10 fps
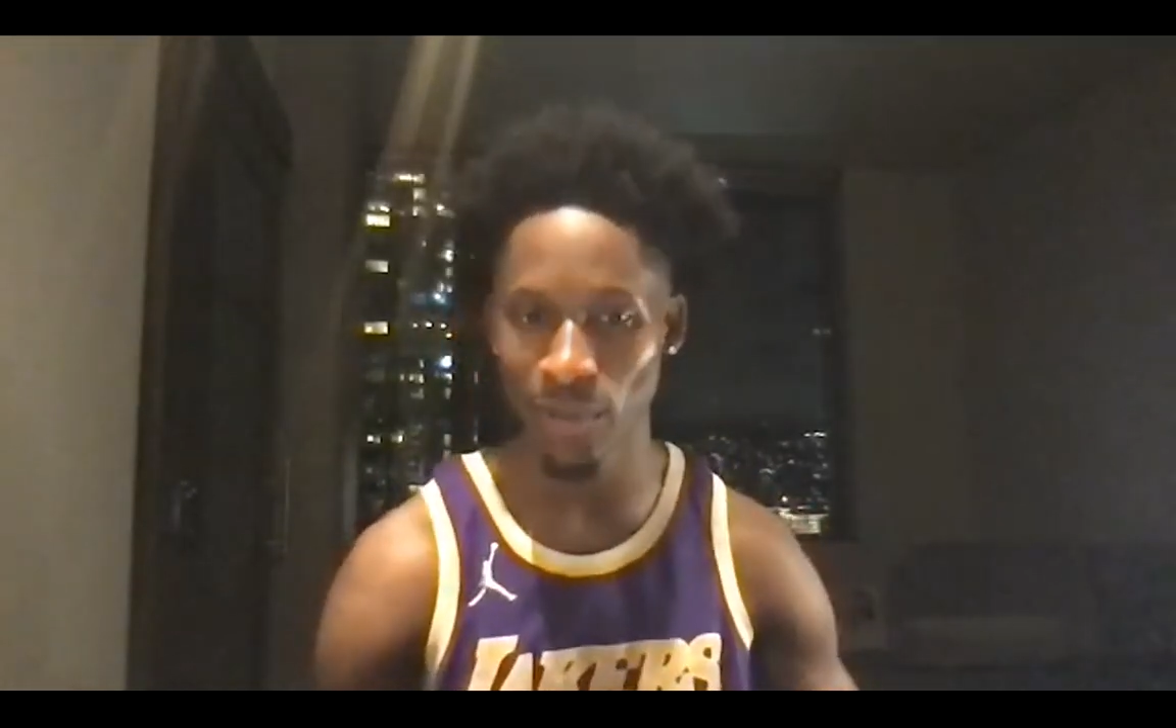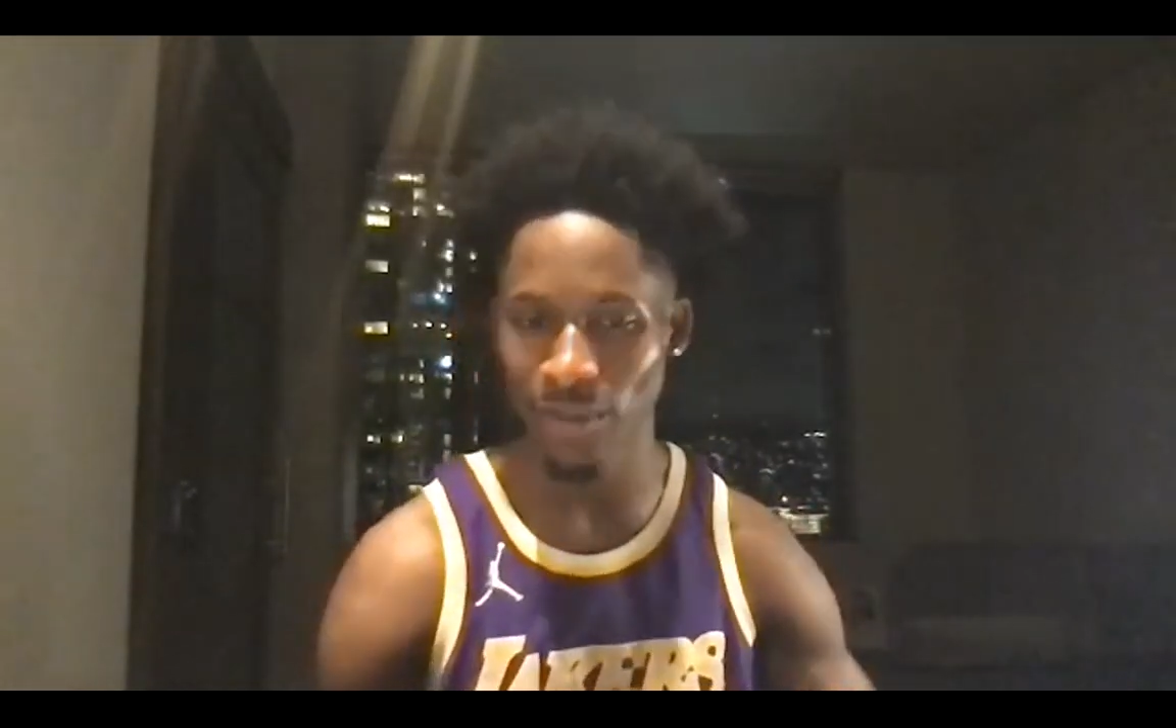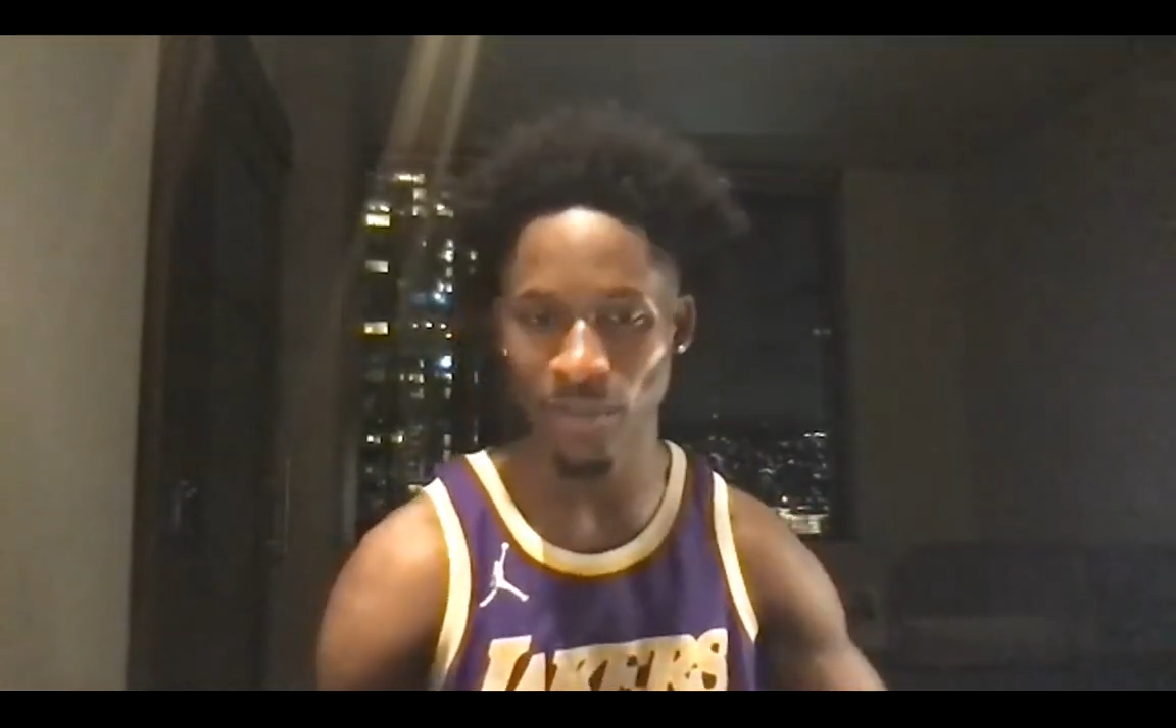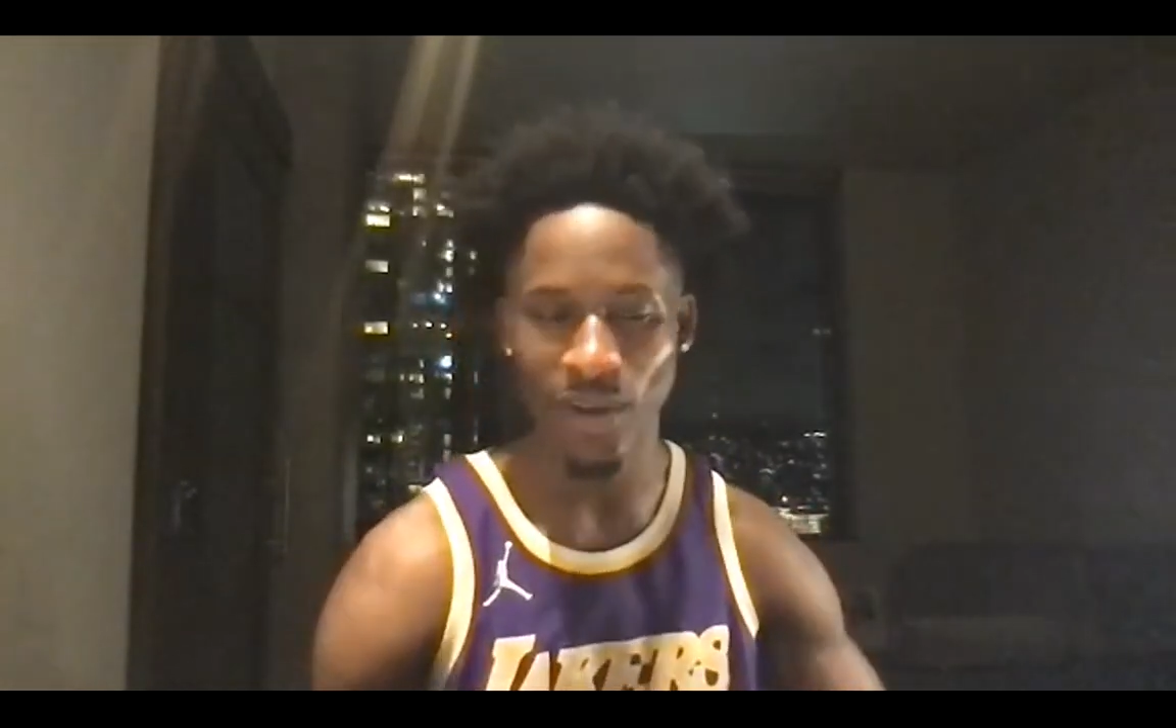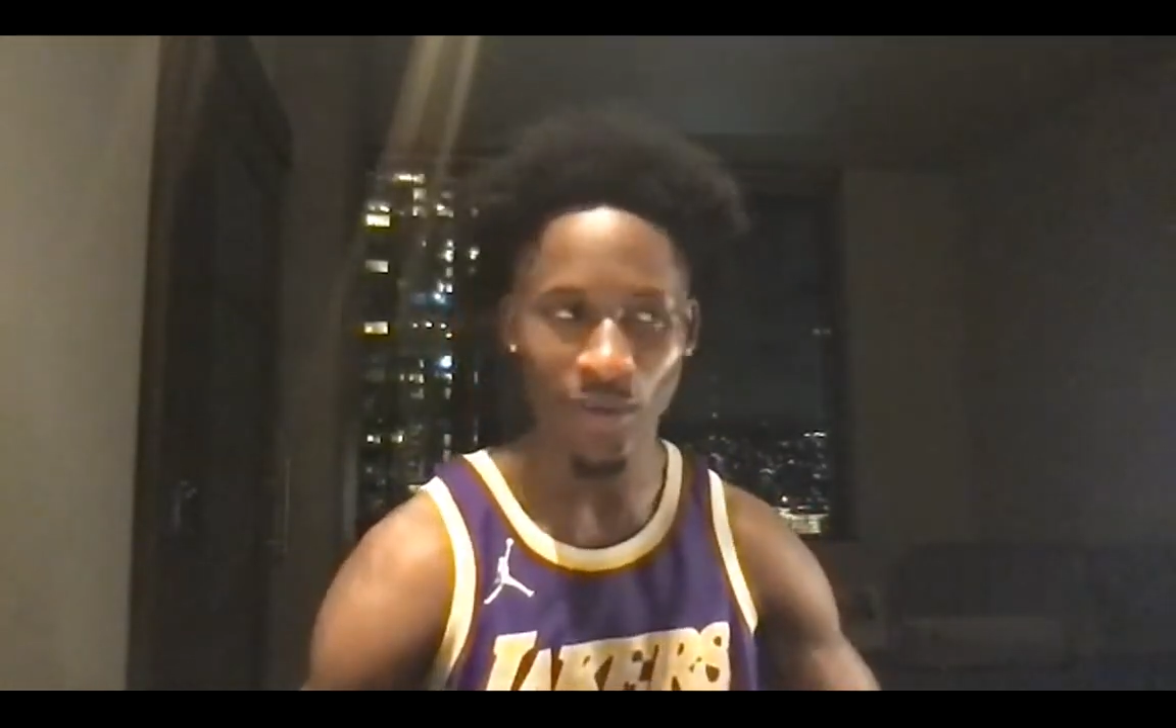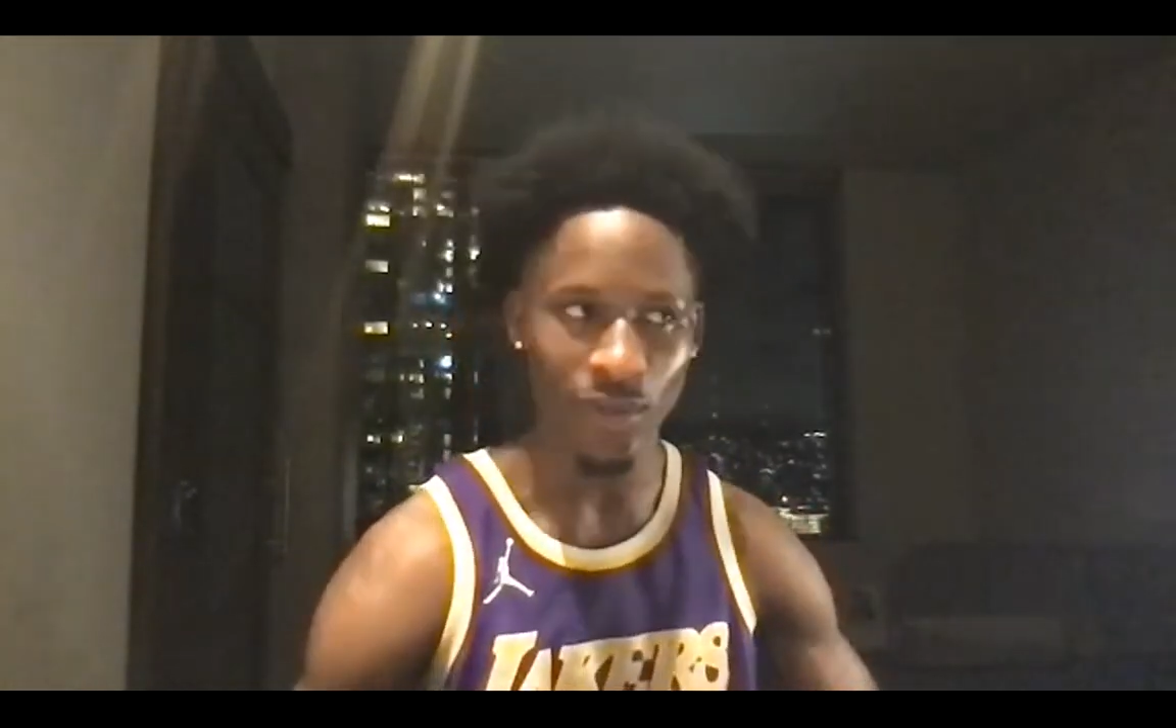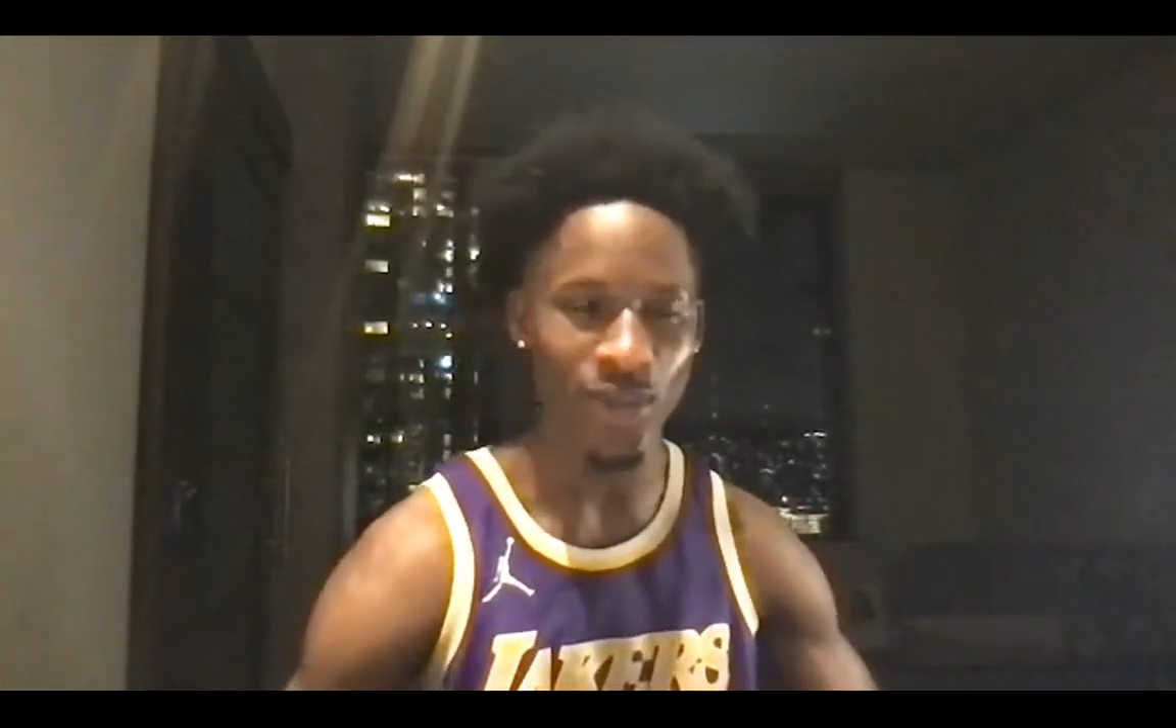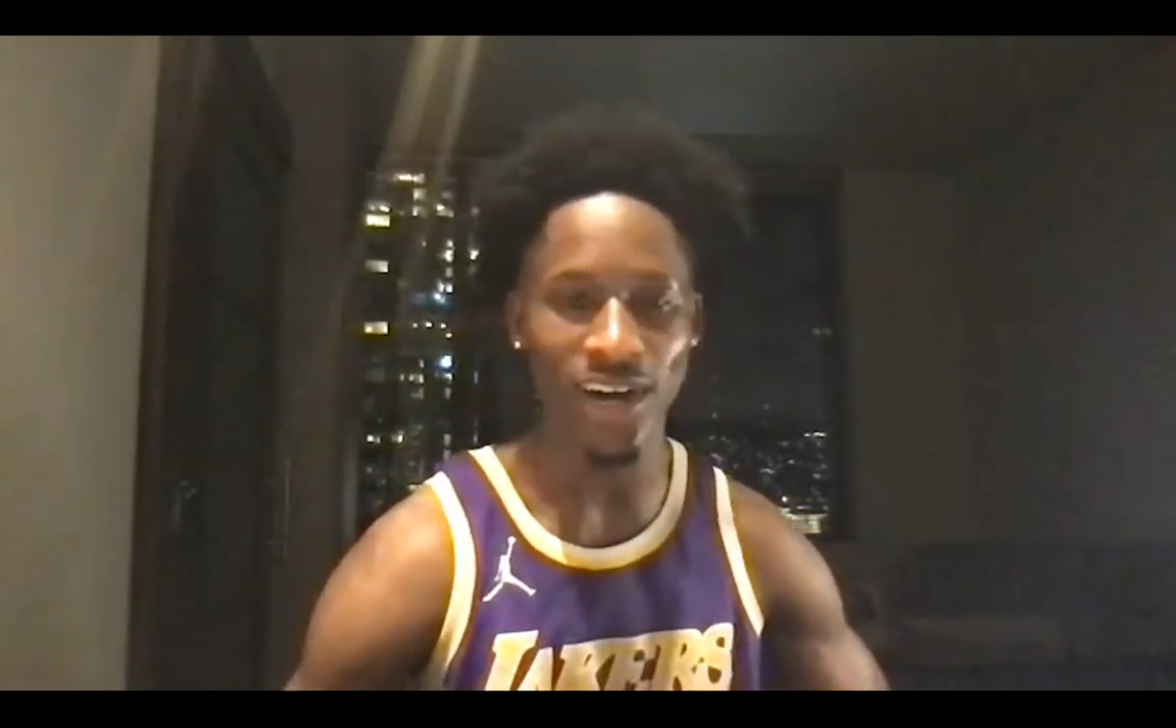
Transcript: but when